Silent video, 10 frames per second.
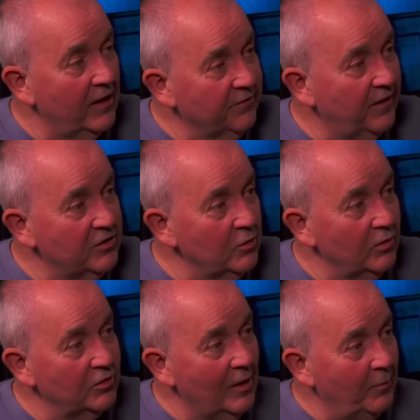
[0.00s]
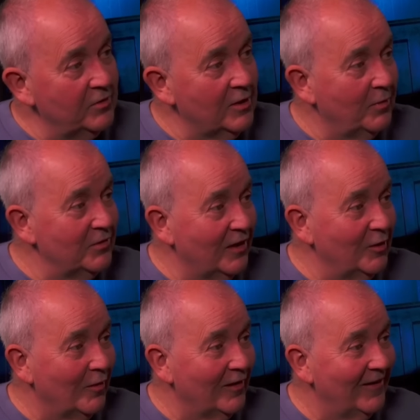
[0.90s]
or less finish the World Championship in
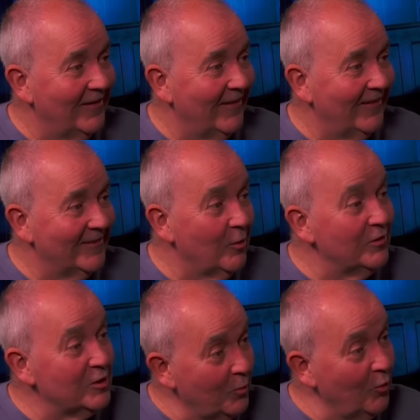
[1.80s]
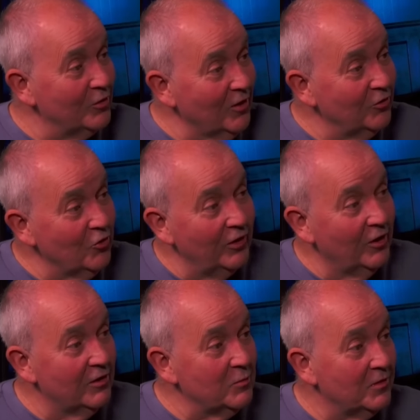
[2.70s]
January. So there's sport on during
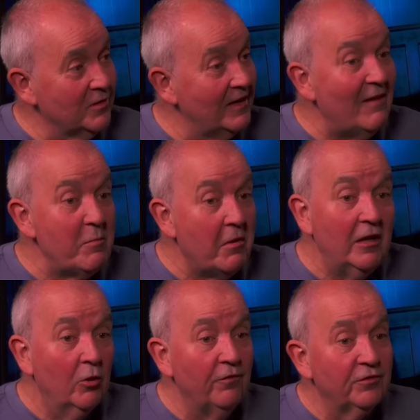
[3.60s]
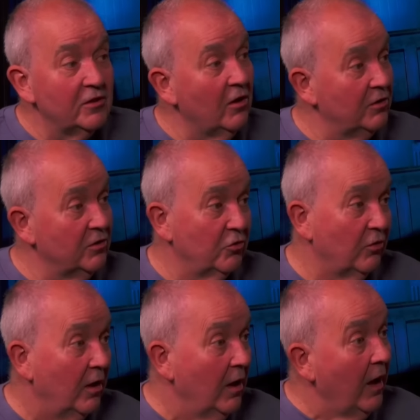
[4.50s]
Christmas, and everybody loves the darts
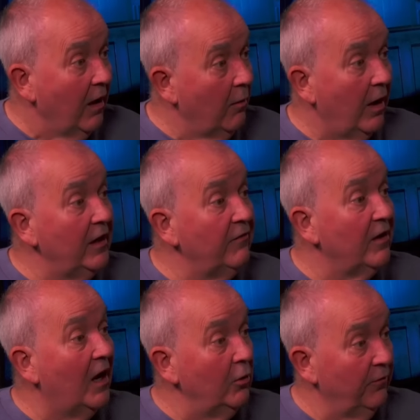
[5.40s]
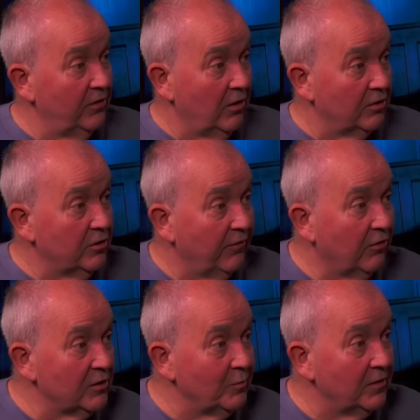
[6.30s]
during. Even I love the darts over
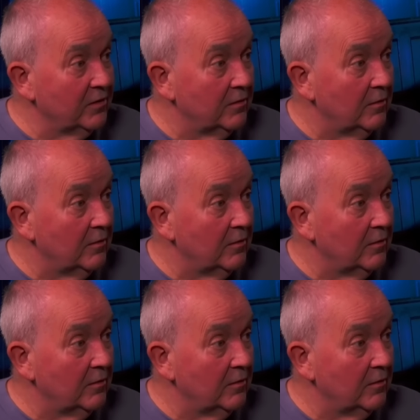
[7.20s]
Christmas.